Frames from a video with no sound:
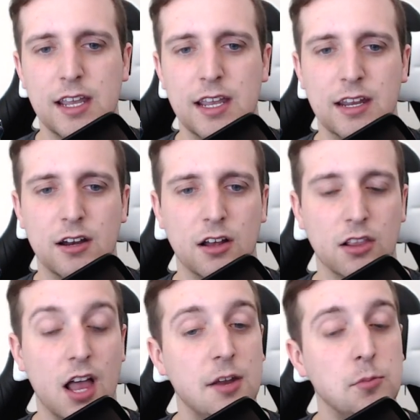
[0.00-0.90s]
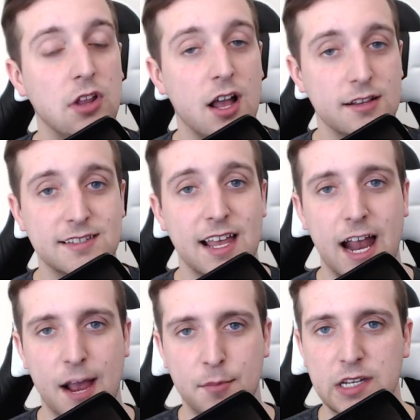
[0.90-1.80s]
and a lot of plots that
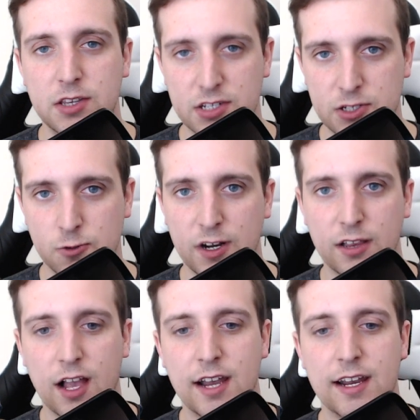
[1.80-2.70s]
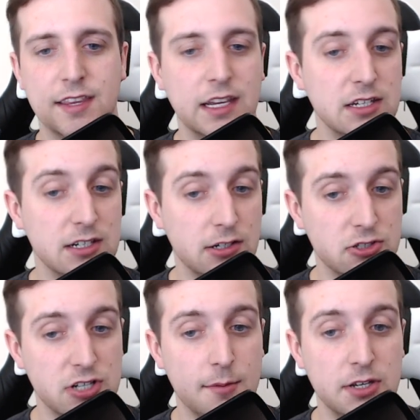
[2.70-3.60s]
happen in the storyline. I think it did a good
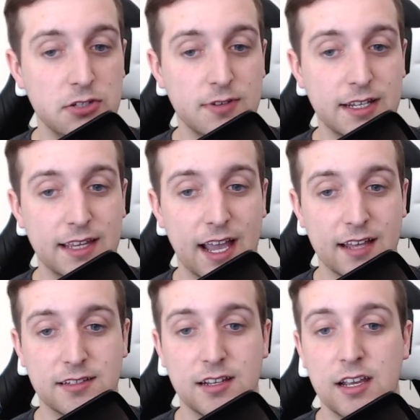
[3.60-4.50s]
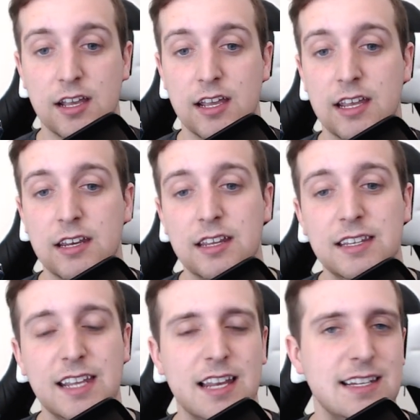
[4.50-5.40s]
job in doing that. And in
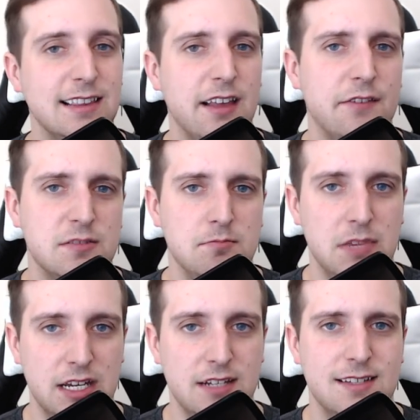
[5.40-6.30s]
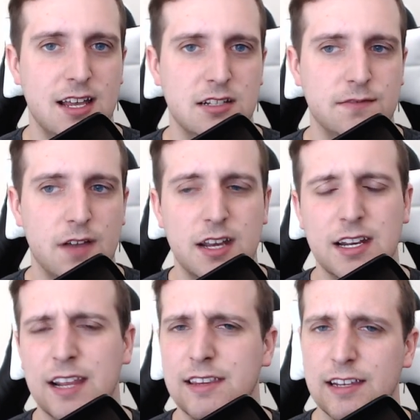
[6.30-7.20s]
the end, it left me satisfied,
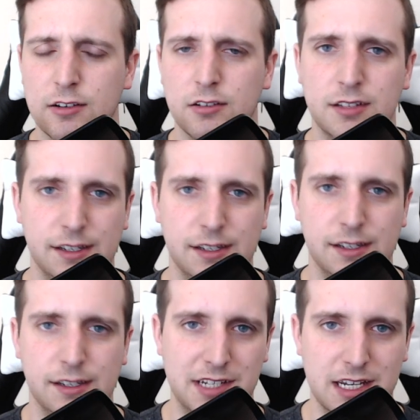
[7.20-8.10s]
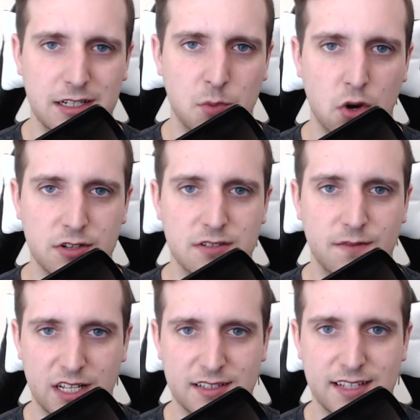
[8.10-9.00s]
and I think it'll leave all Kingdom Hearts
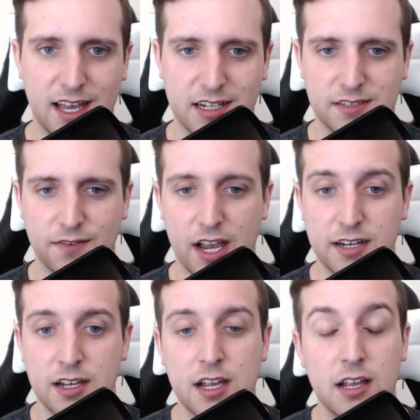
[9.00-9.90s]
fans satisfied.